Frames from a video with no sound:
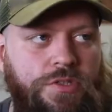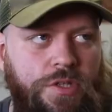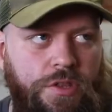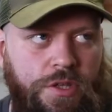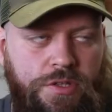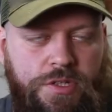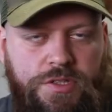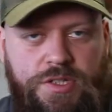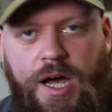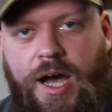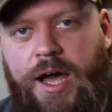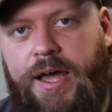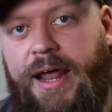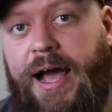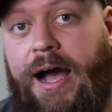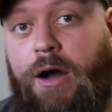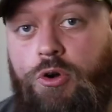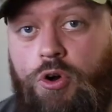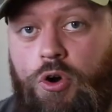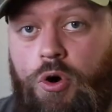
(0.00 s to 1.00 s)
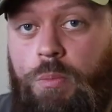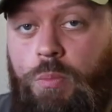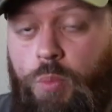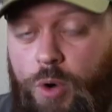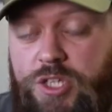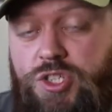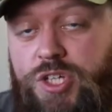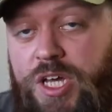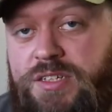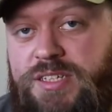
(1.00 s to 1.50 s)
to the desired outcome,
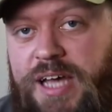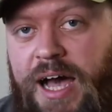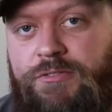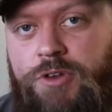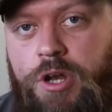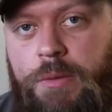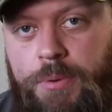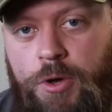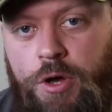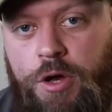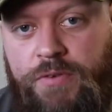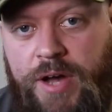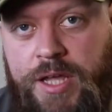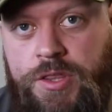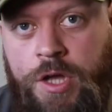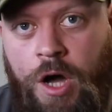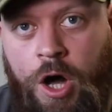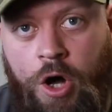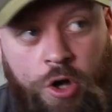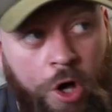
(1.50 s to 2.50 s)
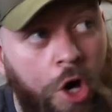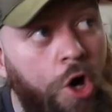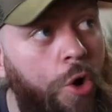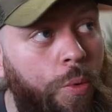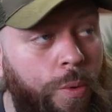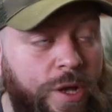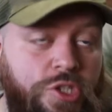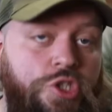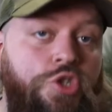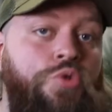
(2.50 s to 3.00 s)
which is having a perfect dog,
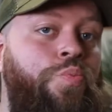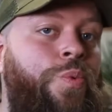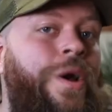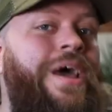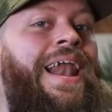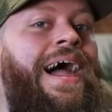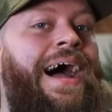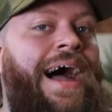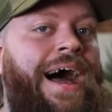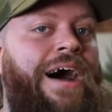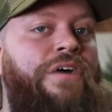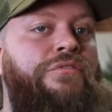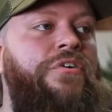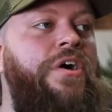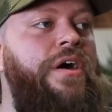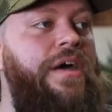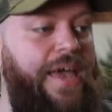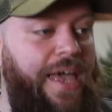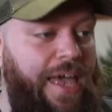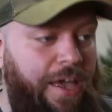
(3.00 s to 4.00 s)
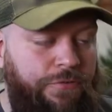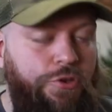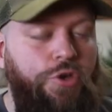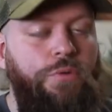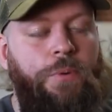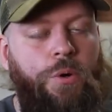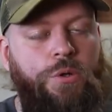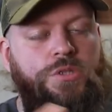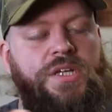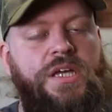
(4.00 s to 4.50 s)
which you will have if you
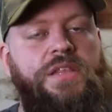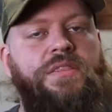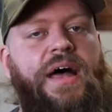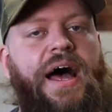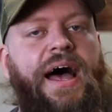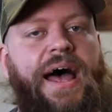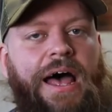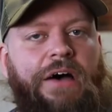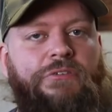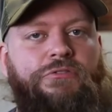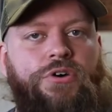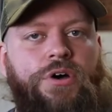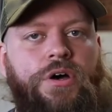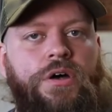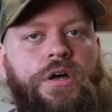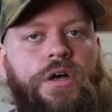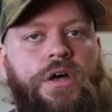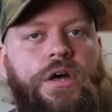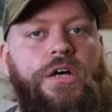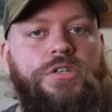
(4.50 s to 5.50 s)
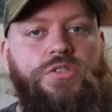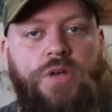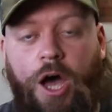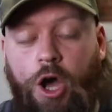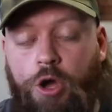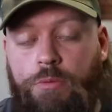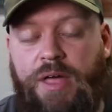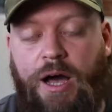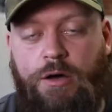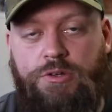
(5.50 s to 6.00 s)
put in that effort. So I
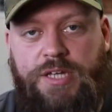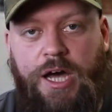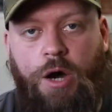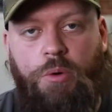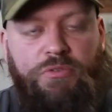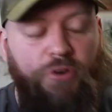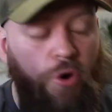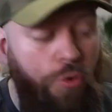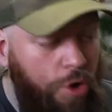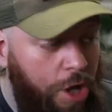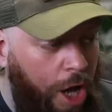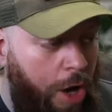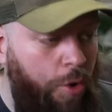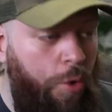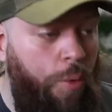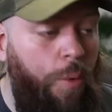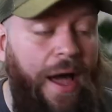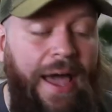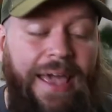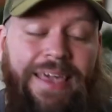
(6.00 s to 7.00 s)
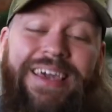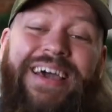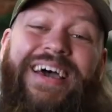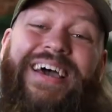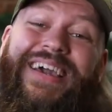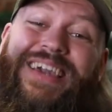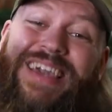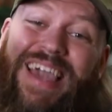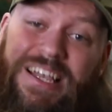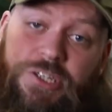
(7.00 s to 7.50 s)
hope that was helpful. Go away,
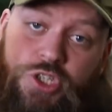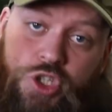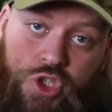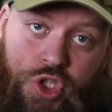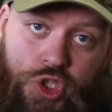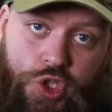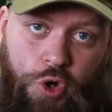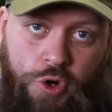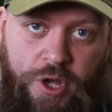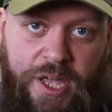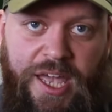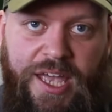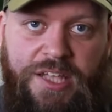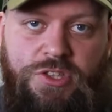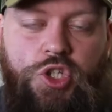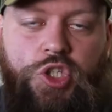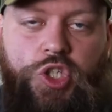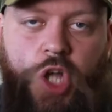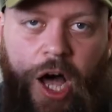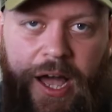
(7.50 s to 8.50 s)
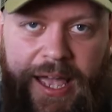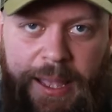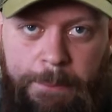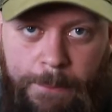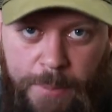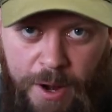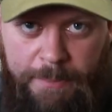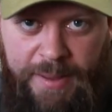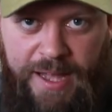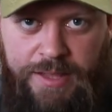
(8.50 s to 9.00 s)
get stuck in, start
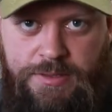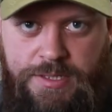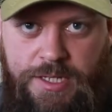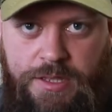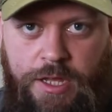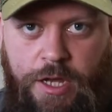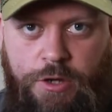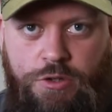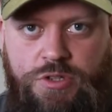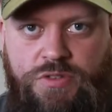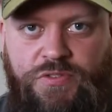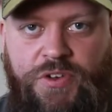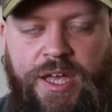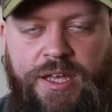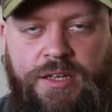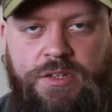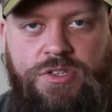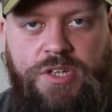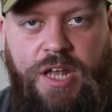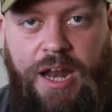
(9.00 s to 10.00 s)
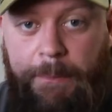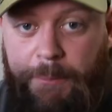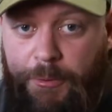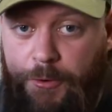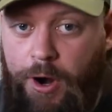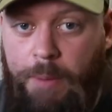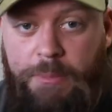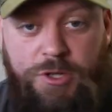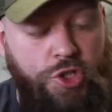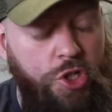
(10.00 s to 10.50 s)
implementing those things, and I
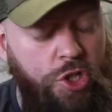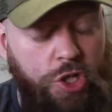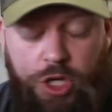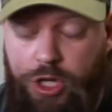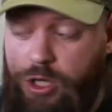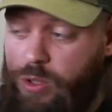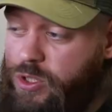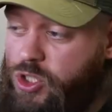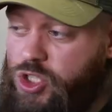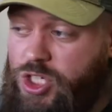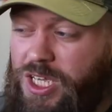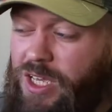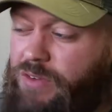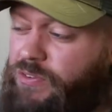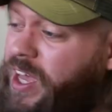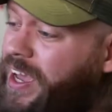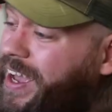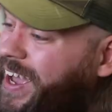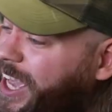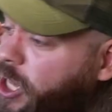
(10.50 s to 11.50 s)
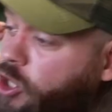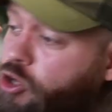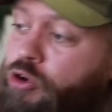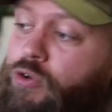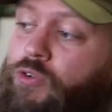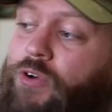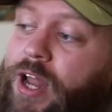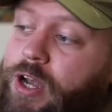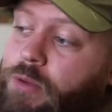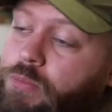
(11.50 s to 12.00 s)
promise you, you're going to achieve
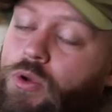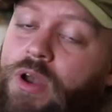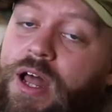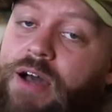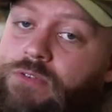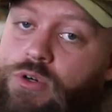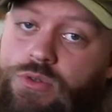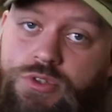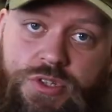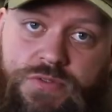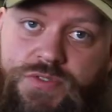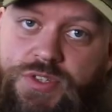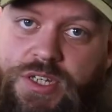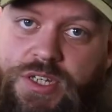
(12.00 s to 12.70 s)
incredible levels of